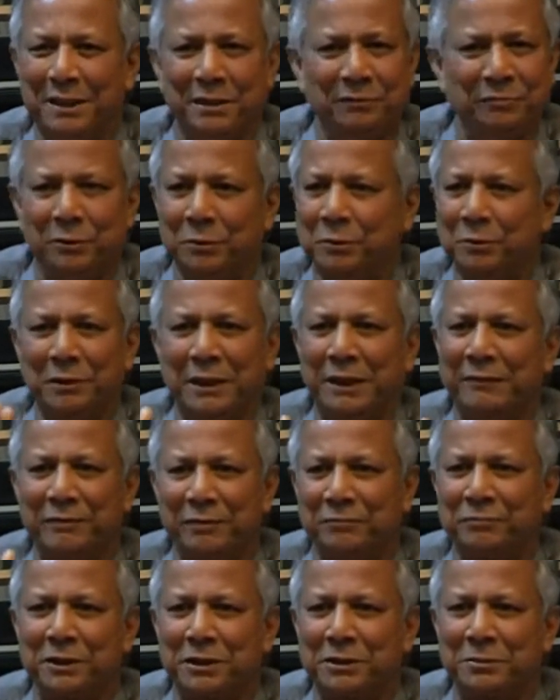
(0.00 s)
If you don't have
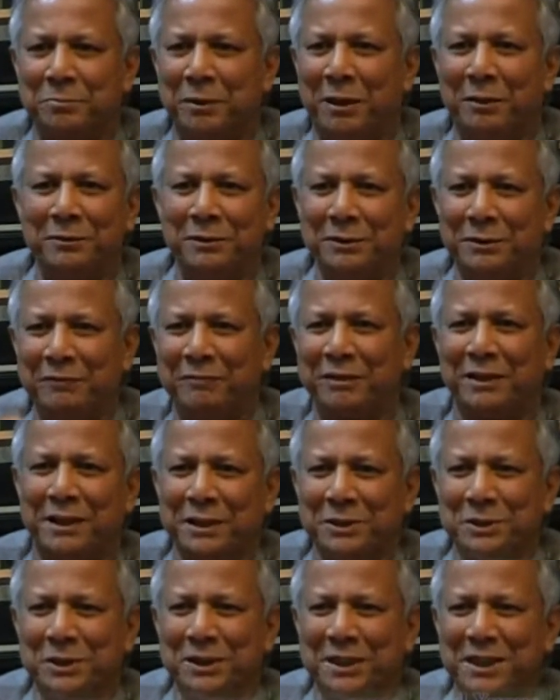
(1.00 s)
the first pound, you never
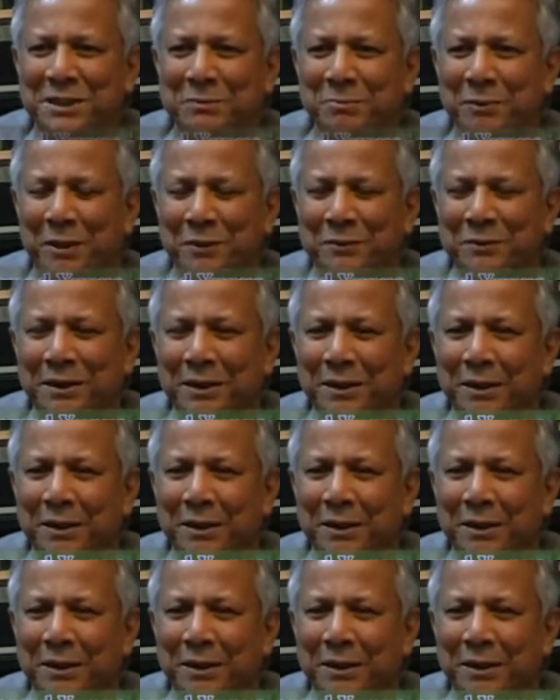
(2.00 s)
catch the next pound.